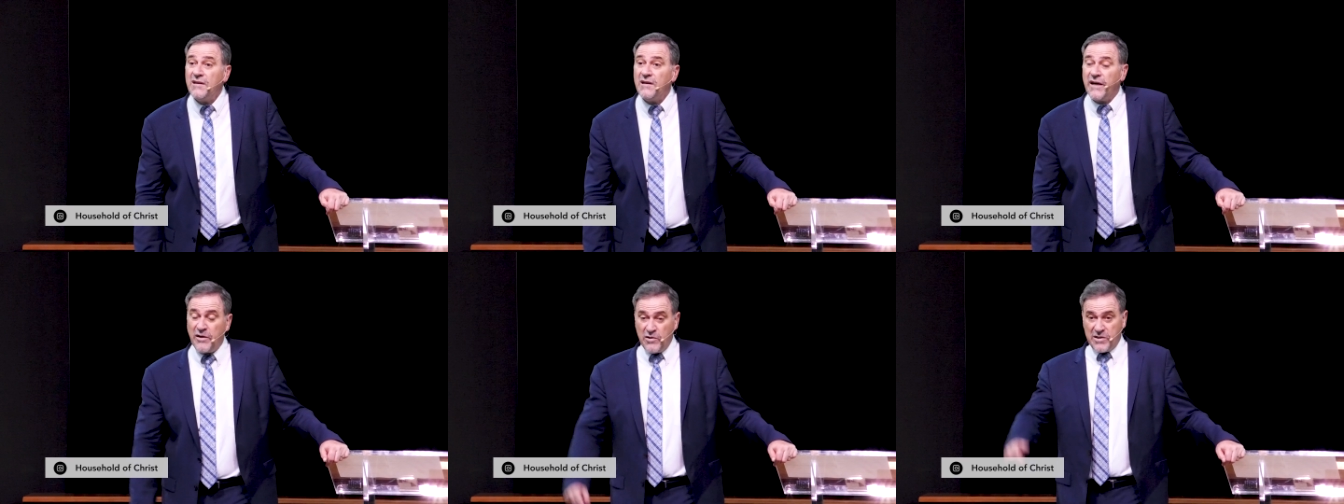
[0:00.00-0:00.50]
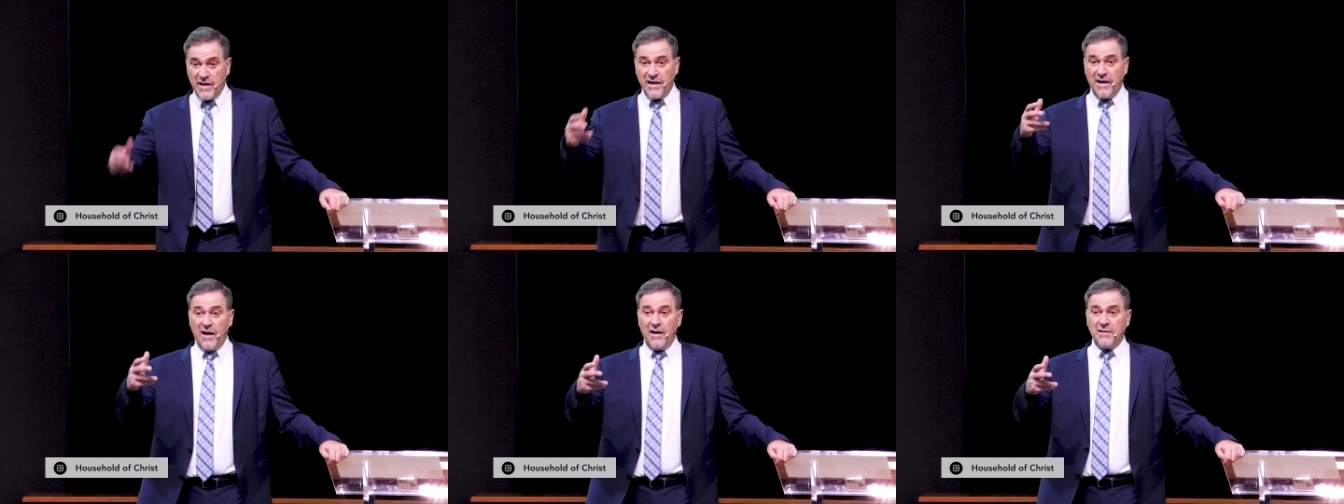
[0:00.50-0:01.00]
And you say,
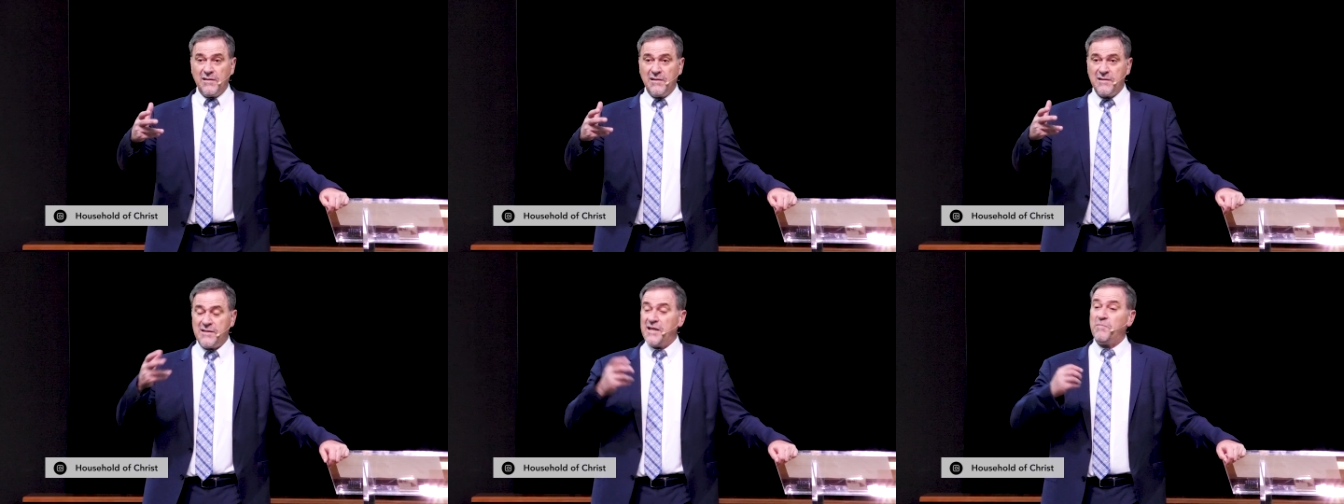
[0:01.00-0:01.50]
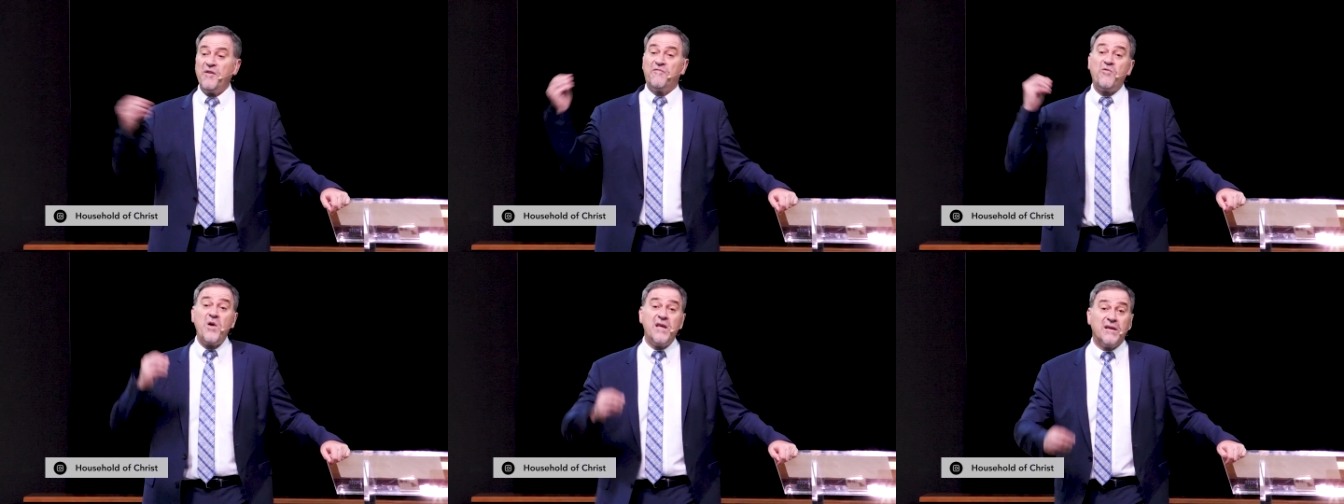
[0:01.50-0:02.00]
God, set me
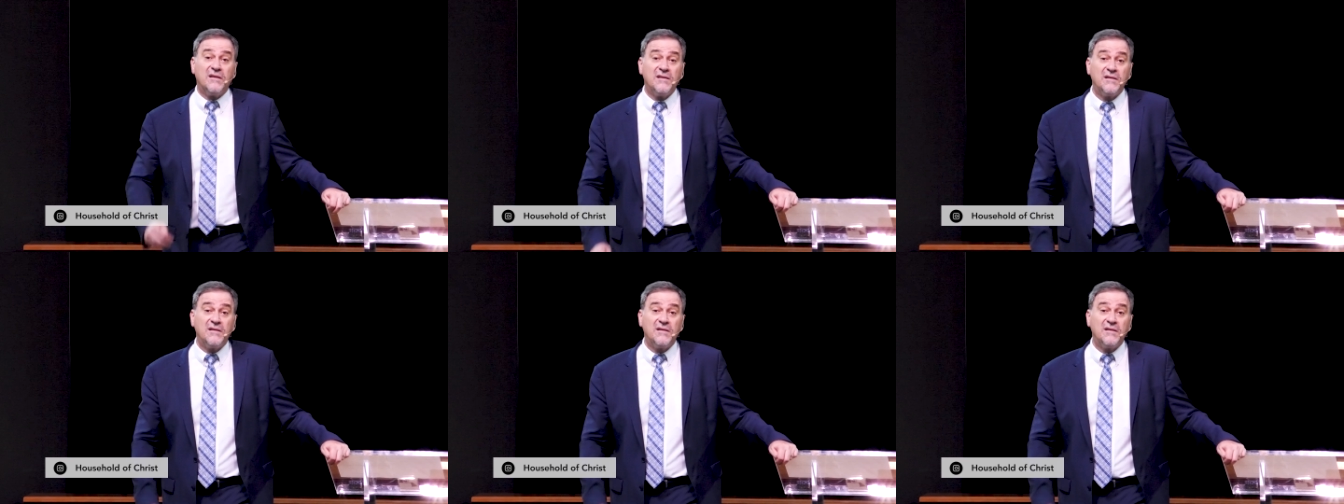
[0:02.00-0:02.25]
free.